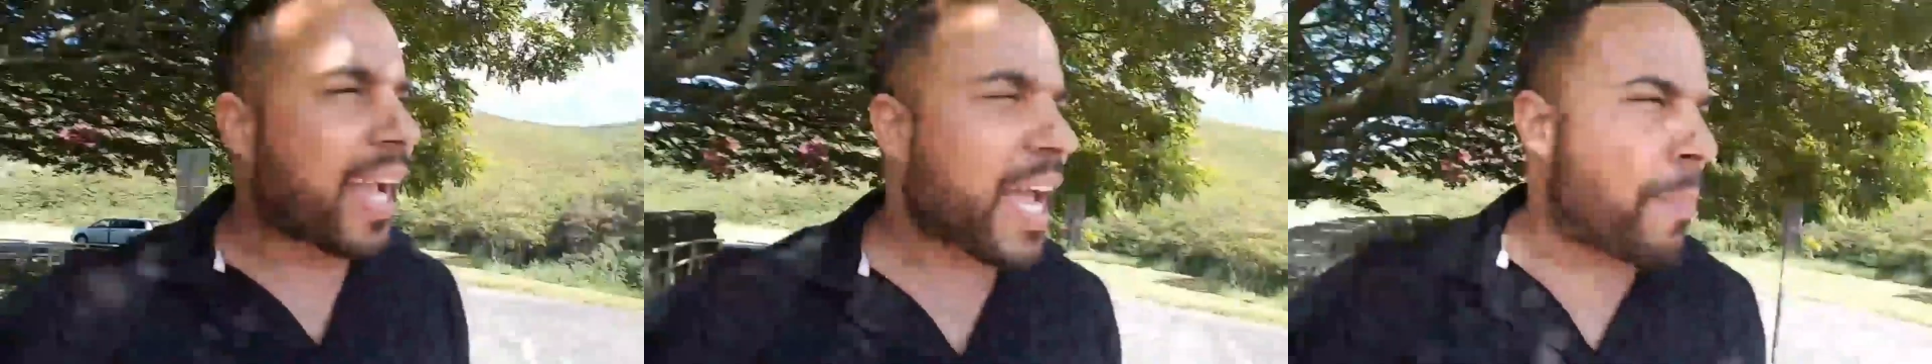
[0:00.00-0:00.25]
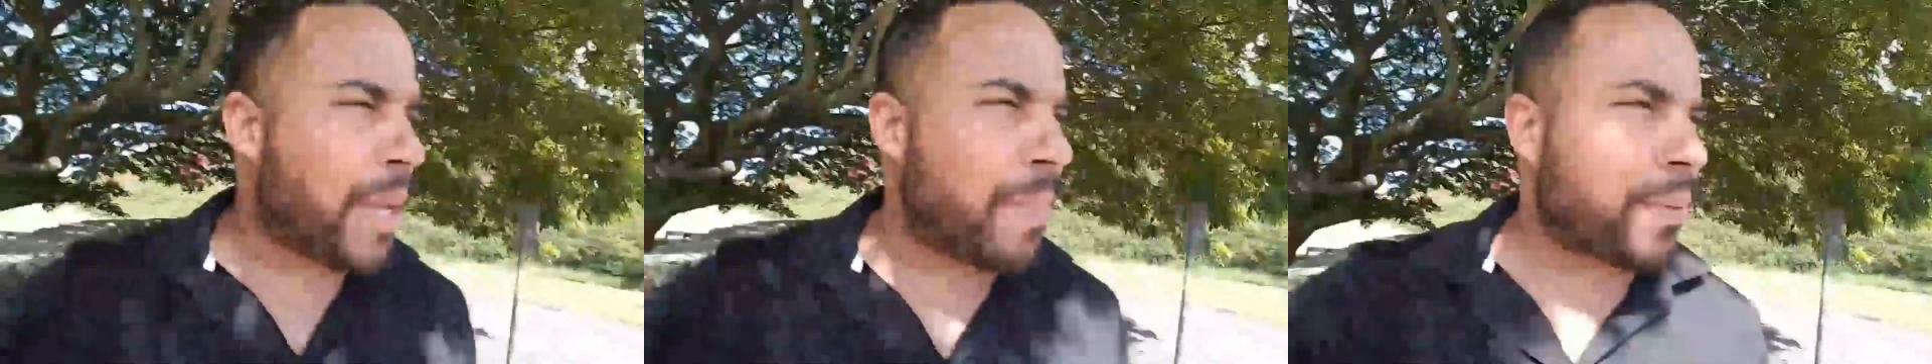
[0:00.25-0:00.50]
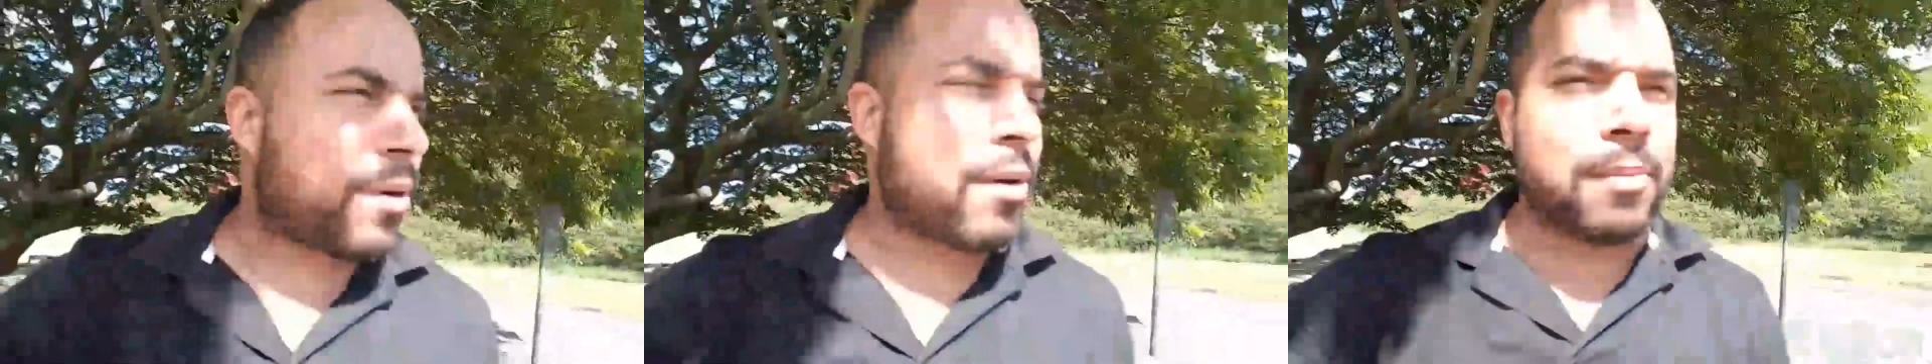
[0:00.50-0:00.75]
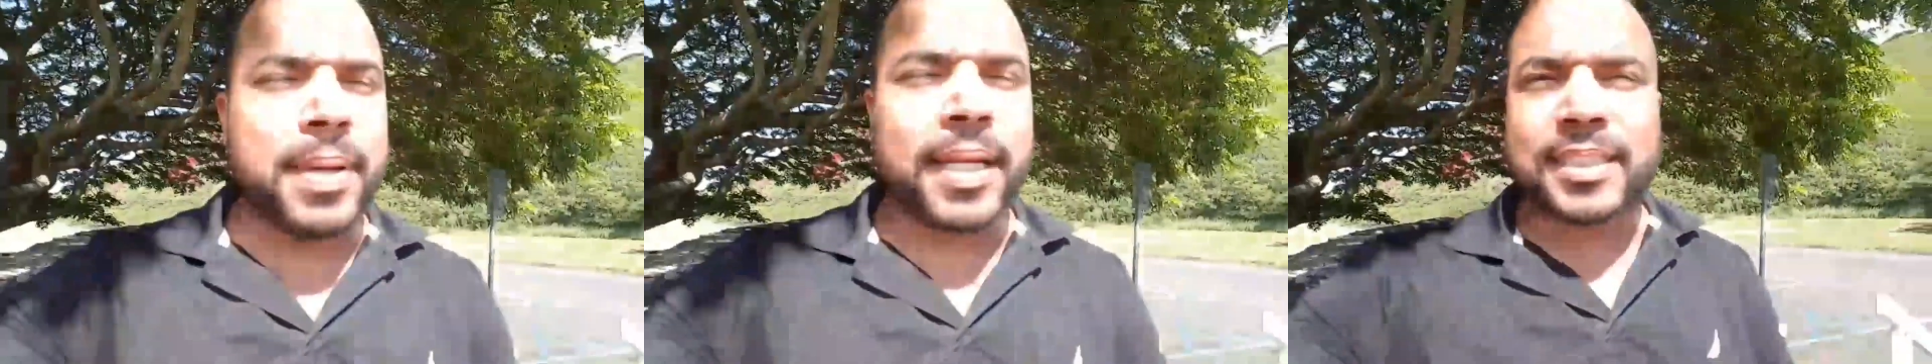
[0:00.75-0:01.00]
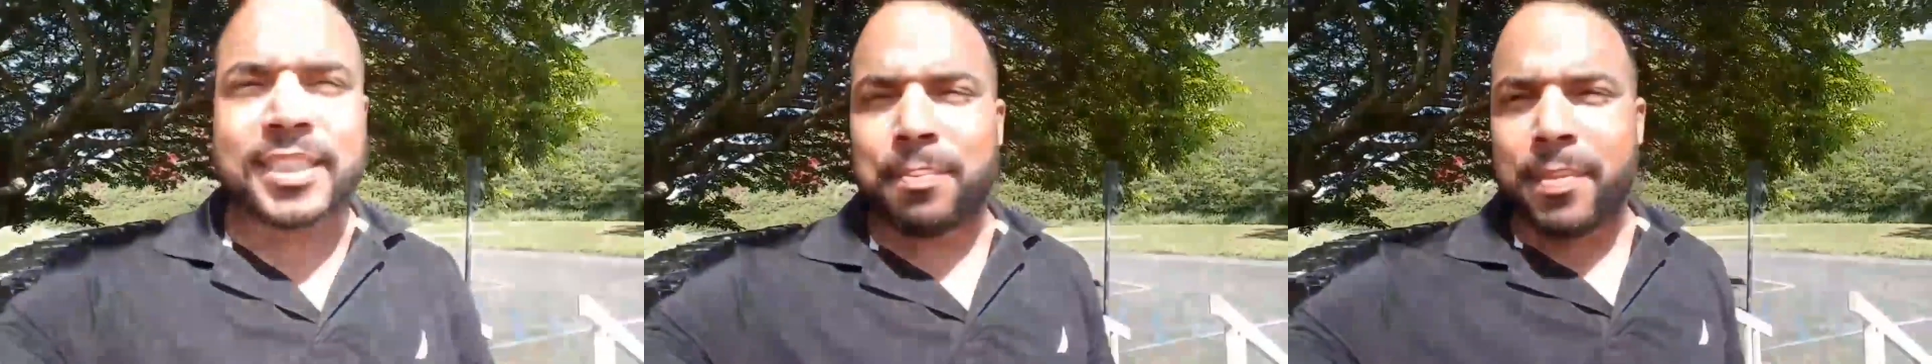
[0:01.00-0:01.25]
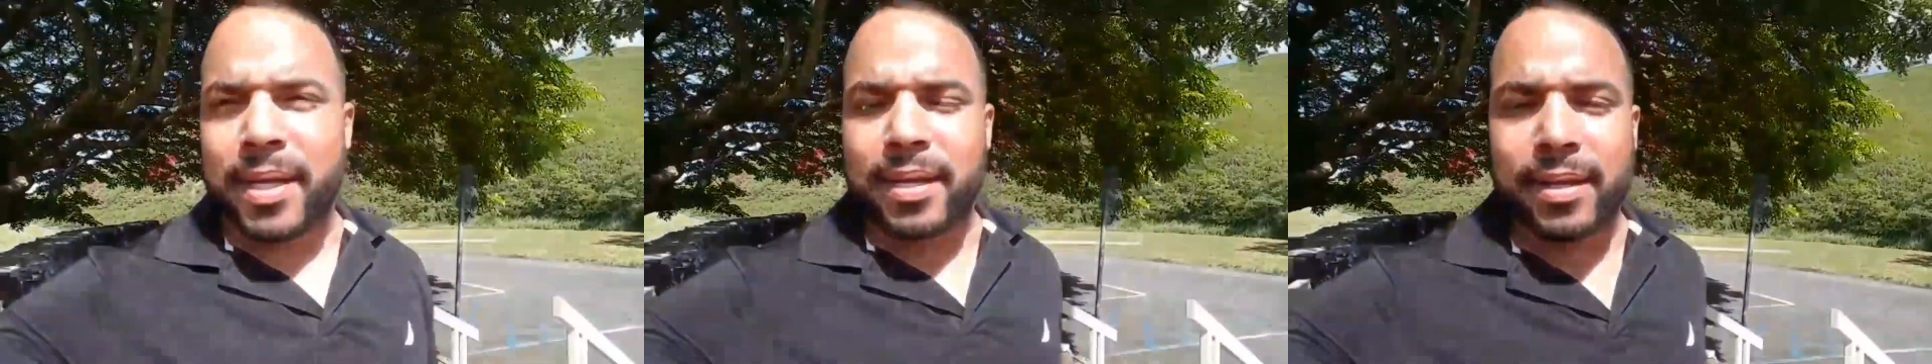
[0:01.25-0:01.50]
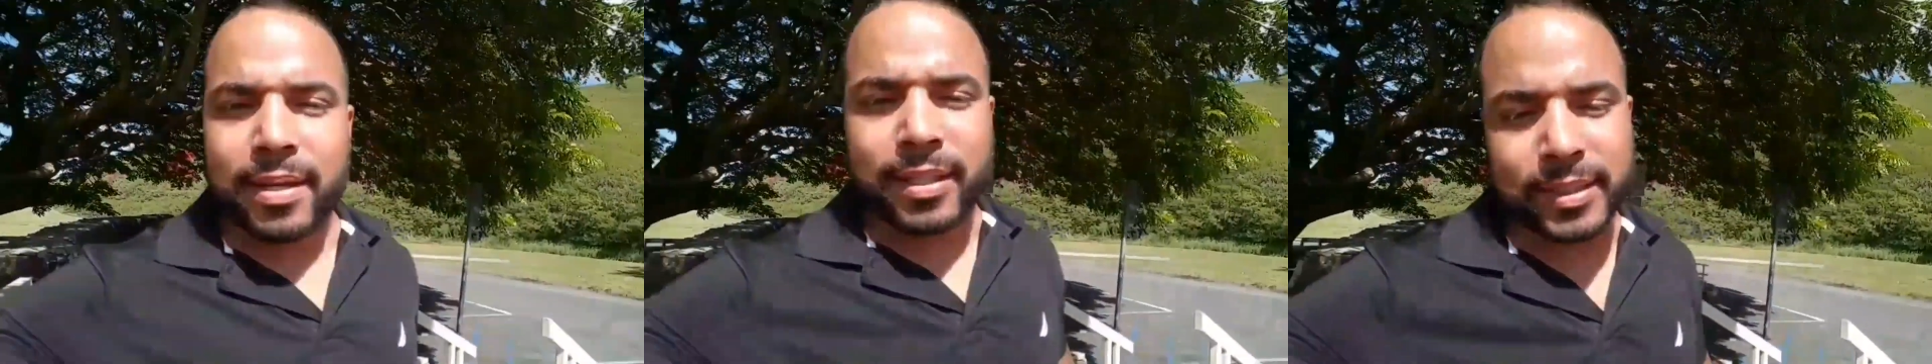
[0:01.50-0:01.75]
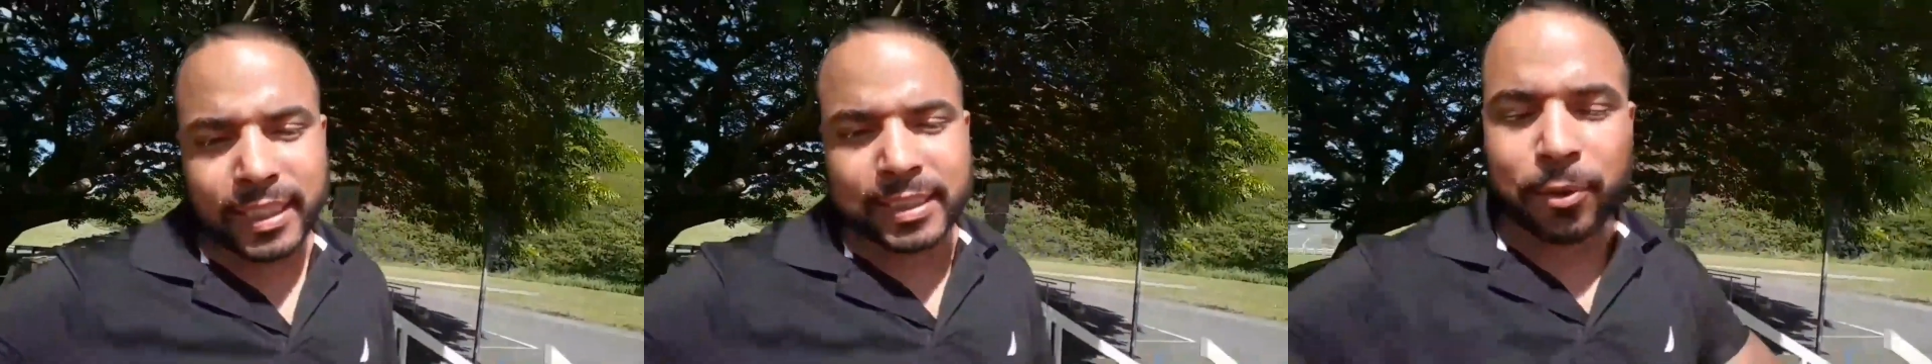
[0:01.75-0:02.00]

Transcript: I got people messaging me because I was